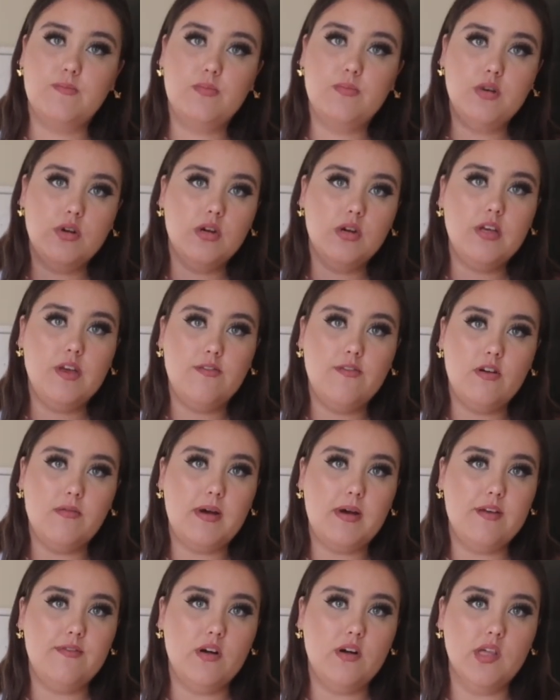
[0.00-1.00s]
purely for
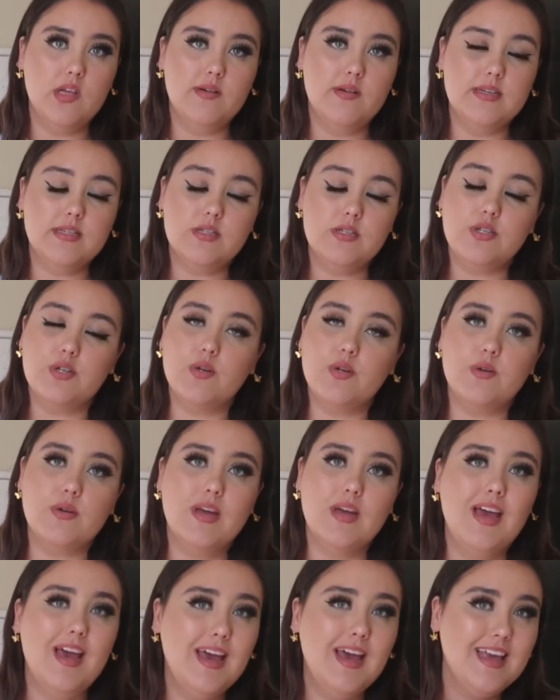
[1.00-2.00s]
my followers
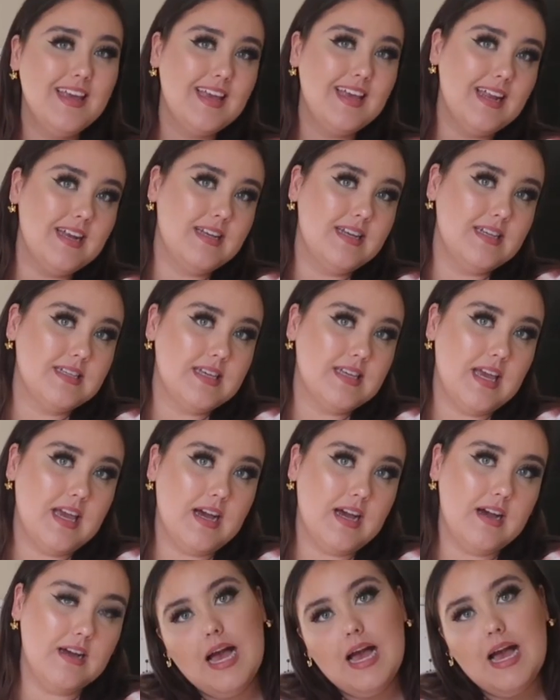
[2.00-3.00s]
to get a
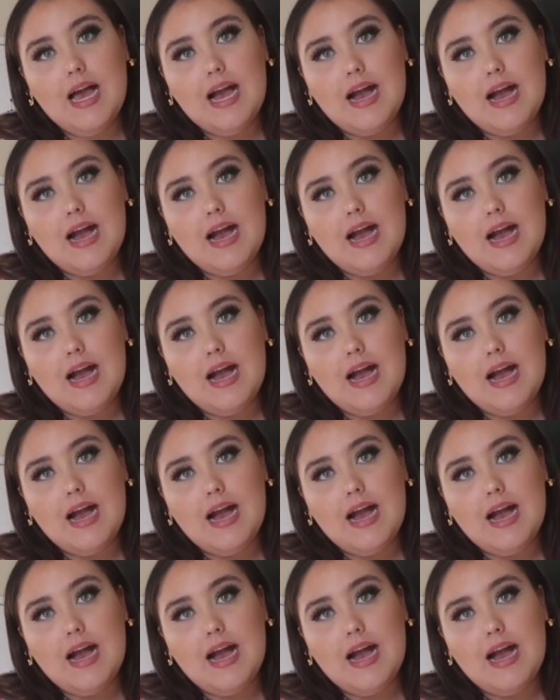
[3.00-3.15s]
discount.